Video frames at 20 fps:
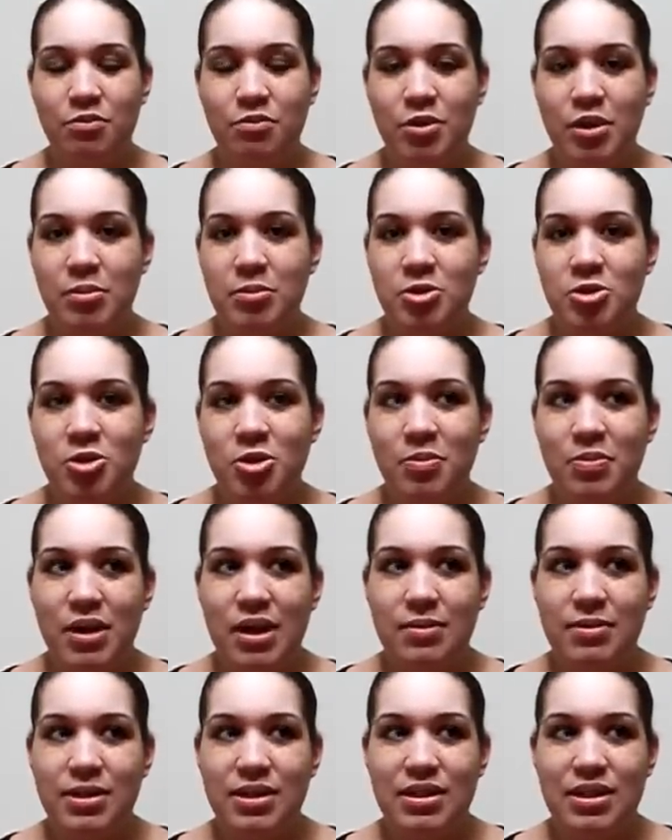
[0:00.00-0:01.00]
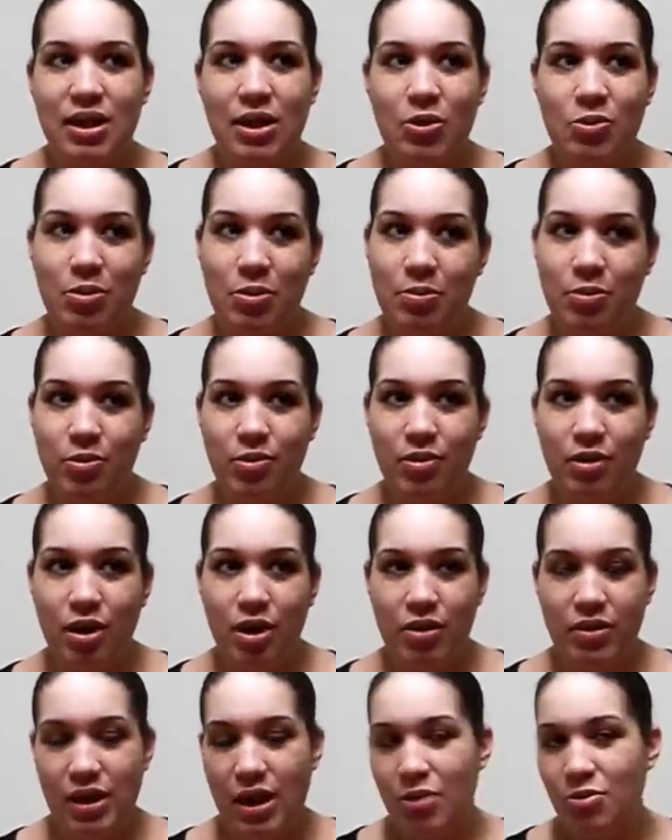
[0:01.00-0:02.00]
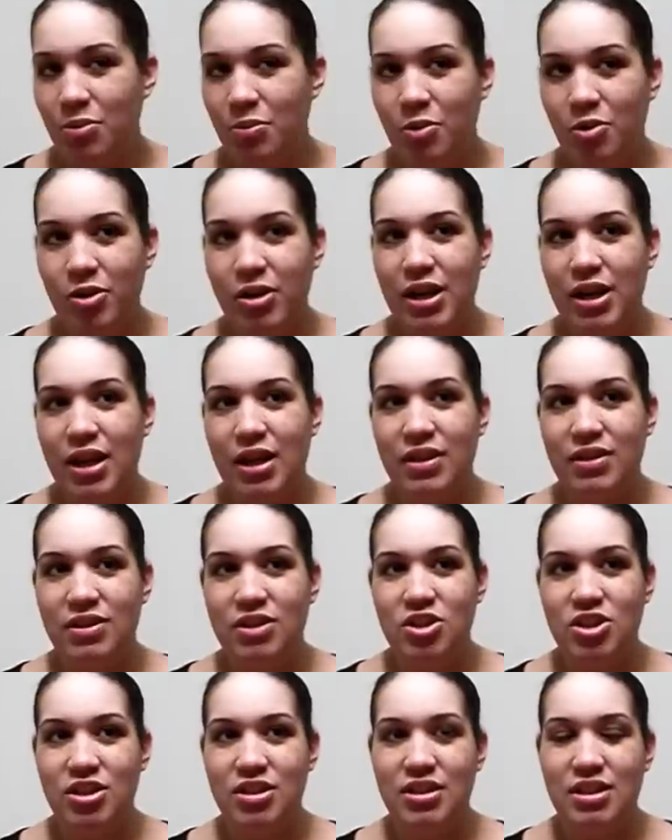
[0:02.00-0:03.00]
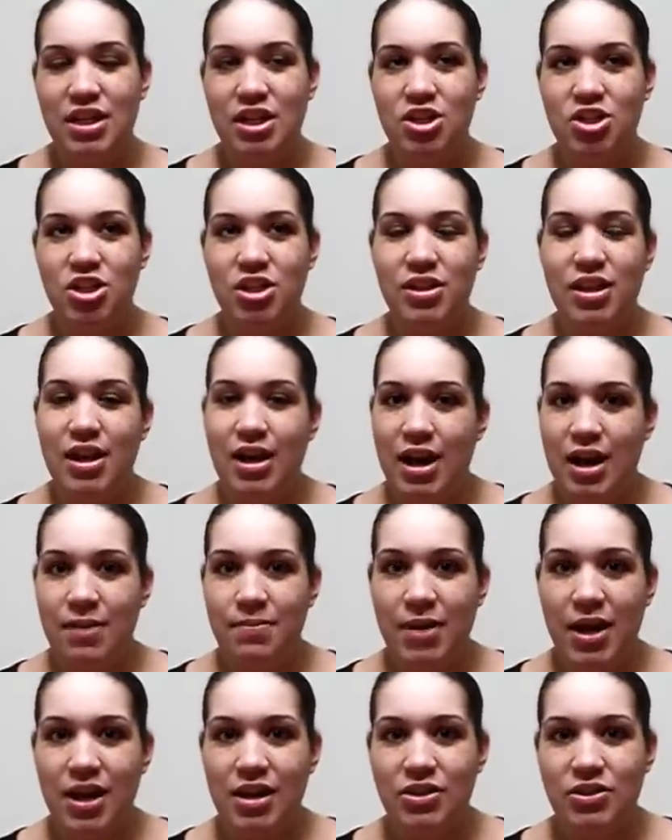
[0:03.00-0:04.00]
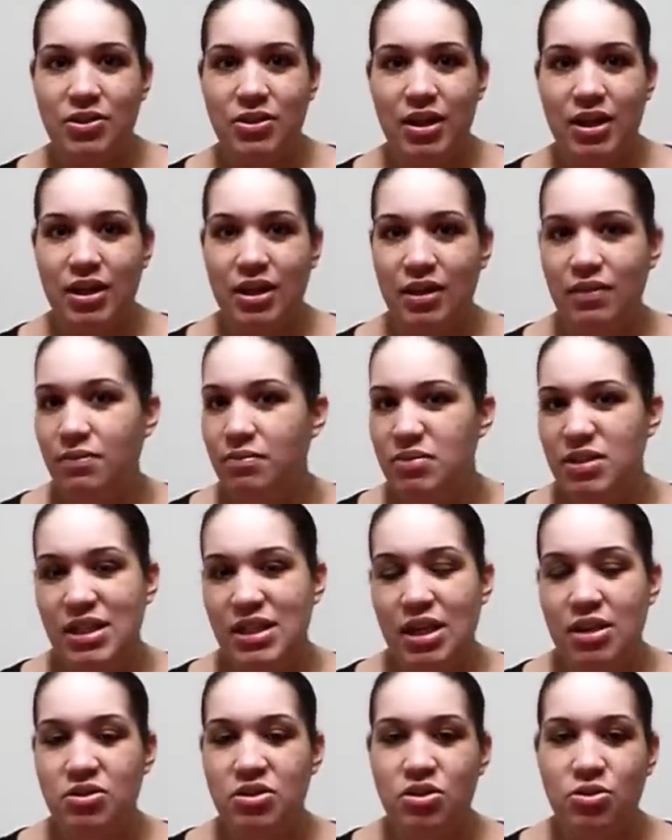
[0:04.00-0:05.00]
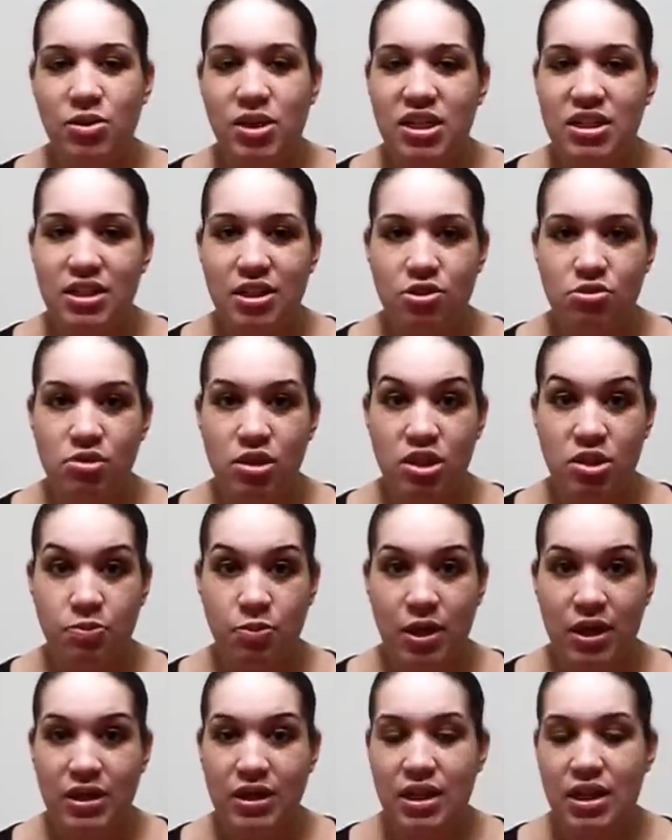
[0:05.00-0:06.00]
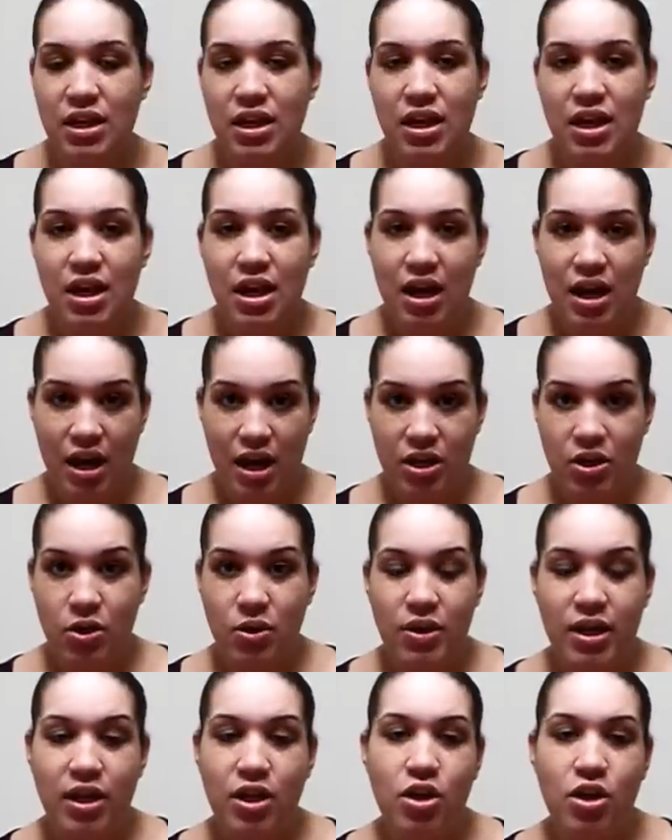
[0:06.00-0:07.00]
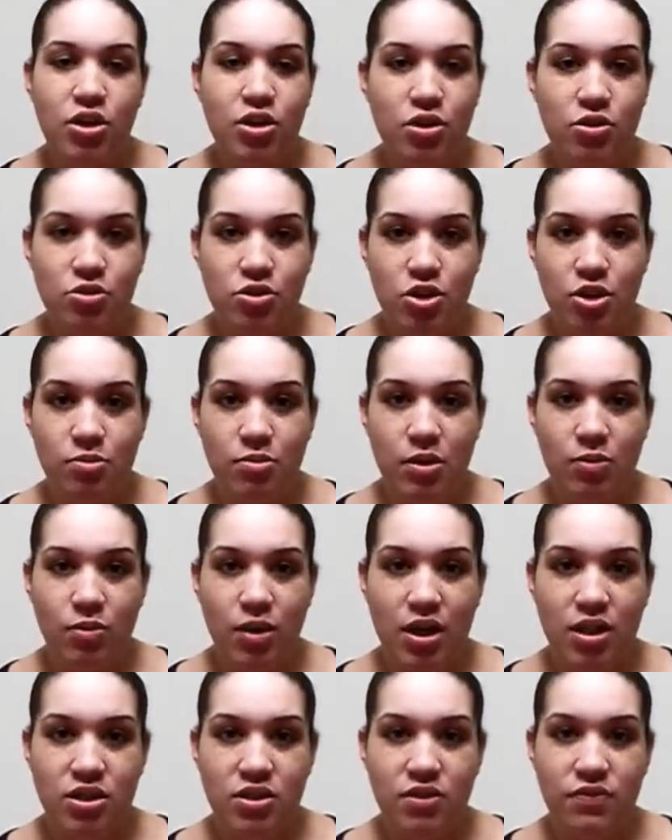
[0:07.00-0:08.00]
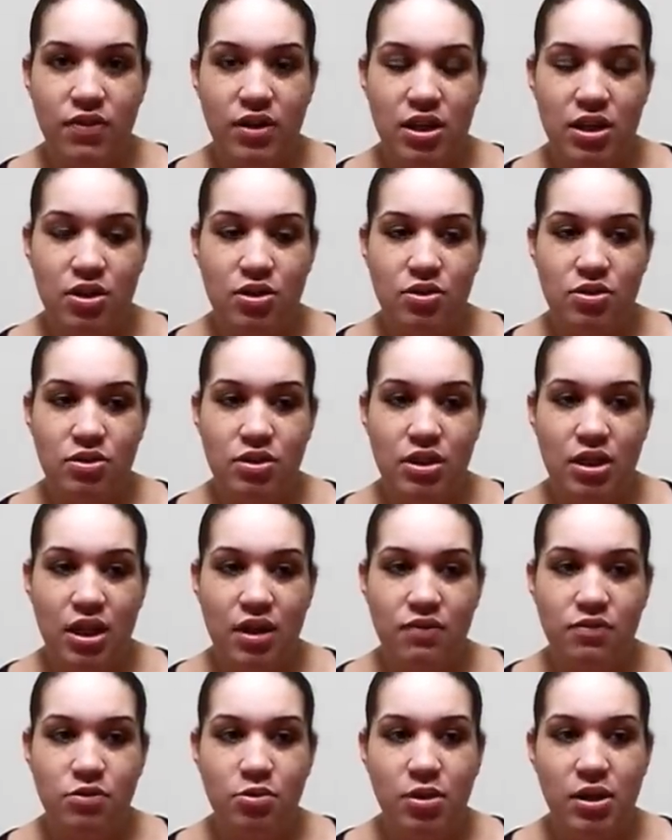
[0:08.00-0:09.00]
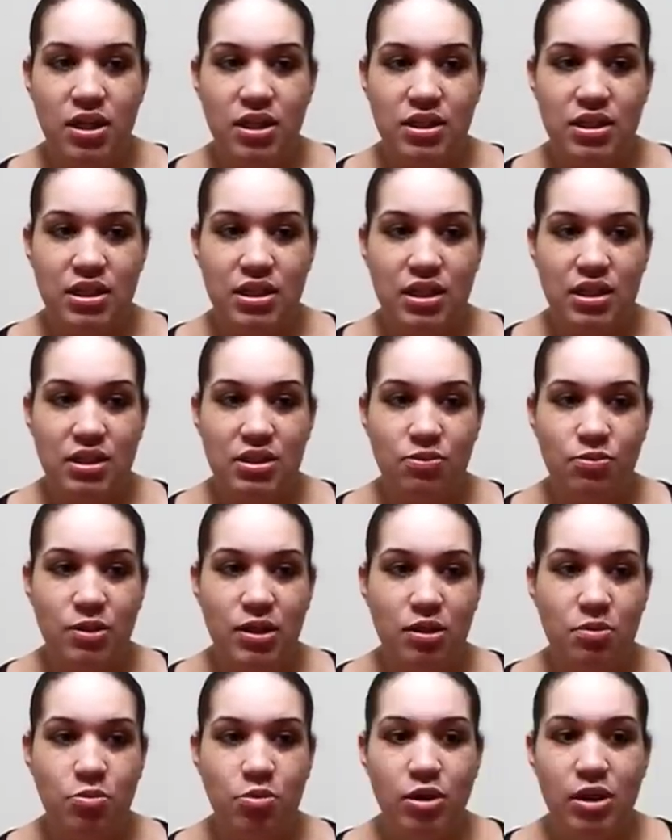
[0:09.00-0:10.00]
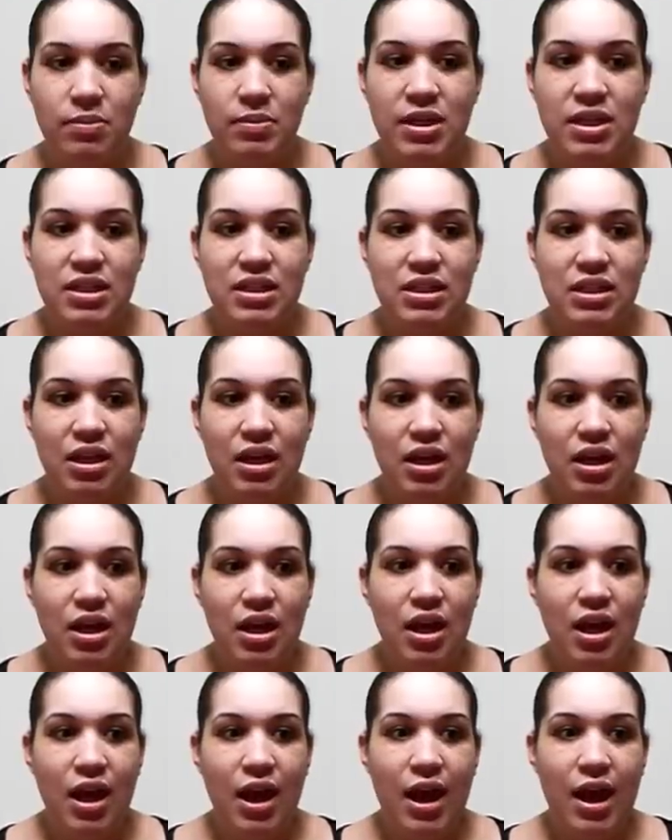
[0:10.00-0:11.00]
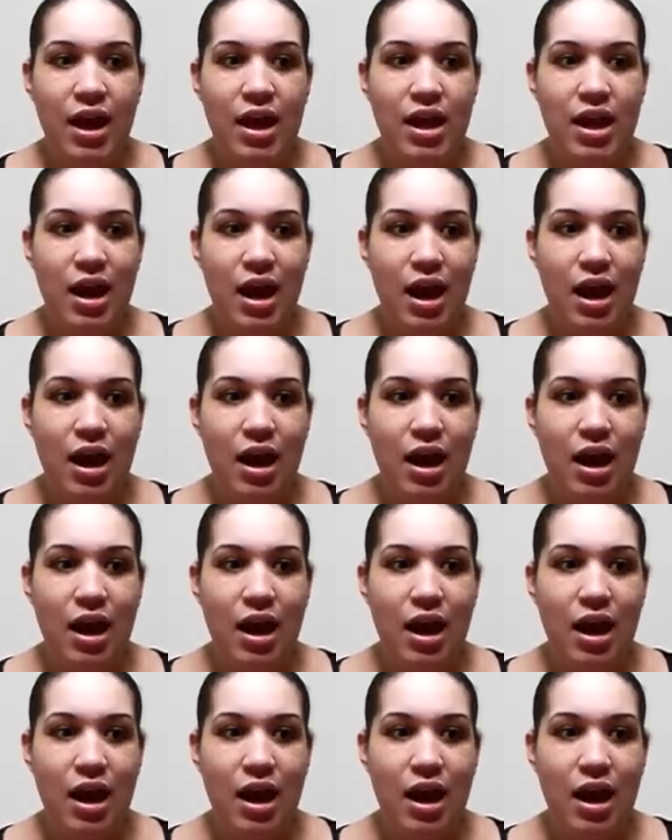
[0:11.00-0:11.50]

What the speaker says: premature babies that were born at the gestation that I'm at. So like I say I was 26 weeks pregnant, I'd go like on YouTube and watch videos of 26-week preemies, and